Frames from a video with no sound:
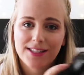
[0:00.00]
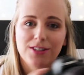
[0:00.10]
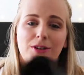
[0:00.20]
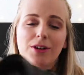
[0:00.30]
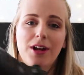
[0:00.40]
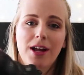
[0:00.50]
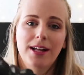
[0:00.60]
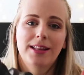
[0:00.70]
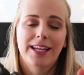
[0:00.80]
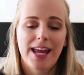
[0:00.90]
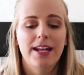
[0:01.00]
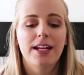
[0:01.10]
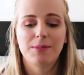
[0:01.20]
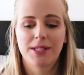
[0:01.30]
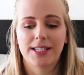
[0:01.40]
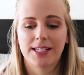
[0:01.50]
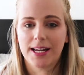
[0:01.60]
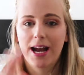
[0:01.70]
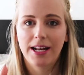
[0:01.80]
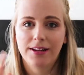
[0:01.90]
So the Canon M6
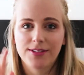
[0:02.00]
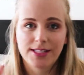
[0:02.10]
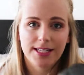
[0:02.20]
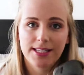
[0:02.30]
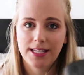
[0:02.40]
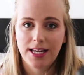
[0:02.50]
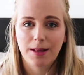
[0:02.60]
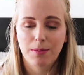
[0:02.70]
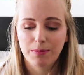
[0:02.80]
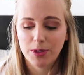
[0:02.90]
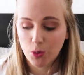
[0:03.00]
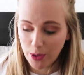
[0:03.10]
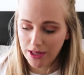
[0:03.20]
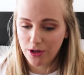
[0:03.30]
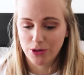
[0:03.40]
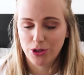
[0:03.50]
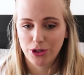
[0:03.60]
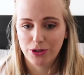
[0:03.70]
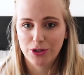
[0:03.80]
kind of sits in between those two.